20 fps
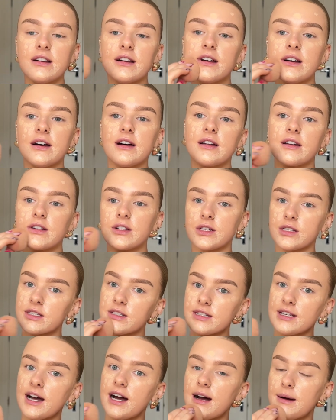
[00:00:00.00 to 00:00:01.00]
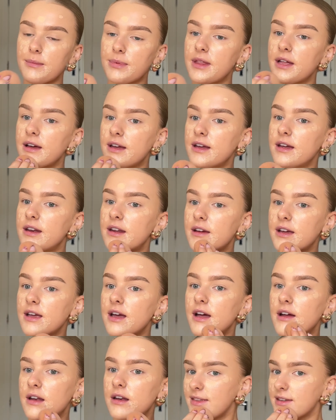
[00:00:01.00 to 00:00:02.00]
And just tap that in
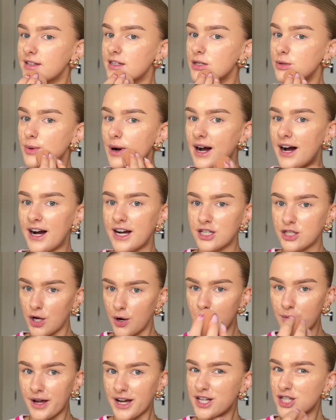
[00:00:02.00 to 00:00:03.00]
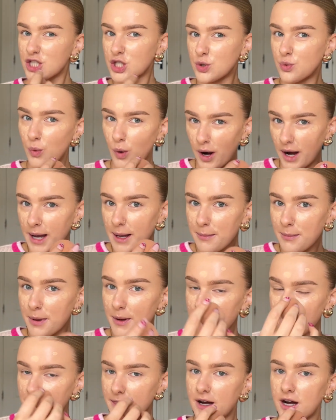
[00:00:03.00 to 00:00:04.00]
again. This is where I don't like swipe.
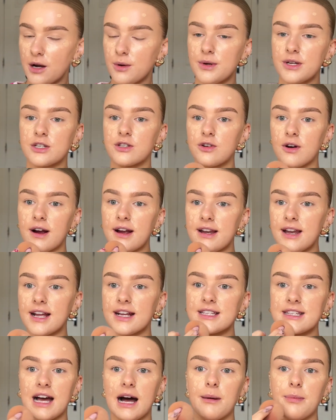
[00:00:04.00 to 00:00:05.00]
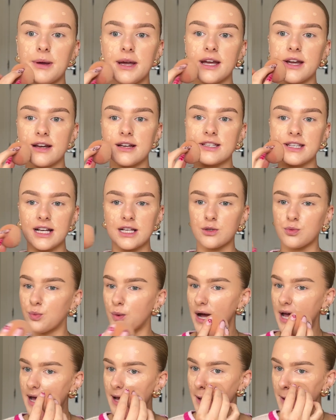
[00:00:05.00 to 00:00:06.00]
I always try and like tap it in because that's
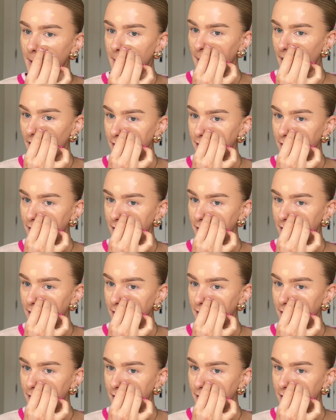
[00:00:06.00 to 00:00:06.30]
where I